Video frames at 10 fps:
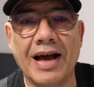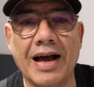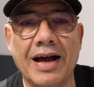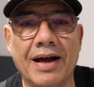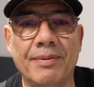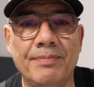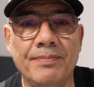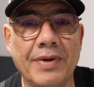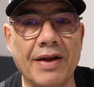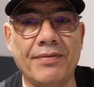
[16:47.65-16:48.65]

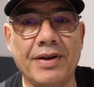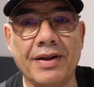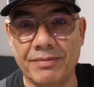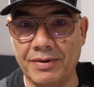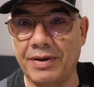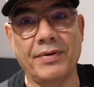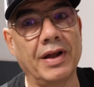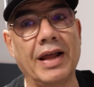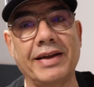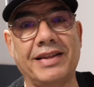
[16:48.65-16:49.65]
If you
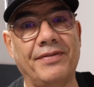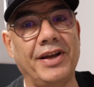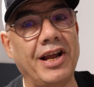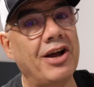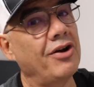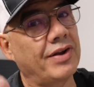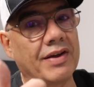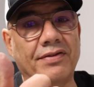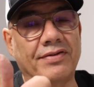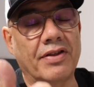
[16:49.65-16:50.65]
like the video,
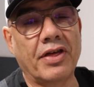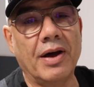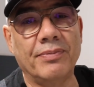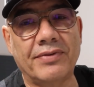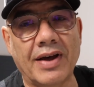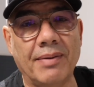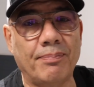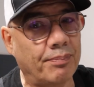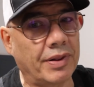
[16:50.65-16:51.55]
give us a thumbs up.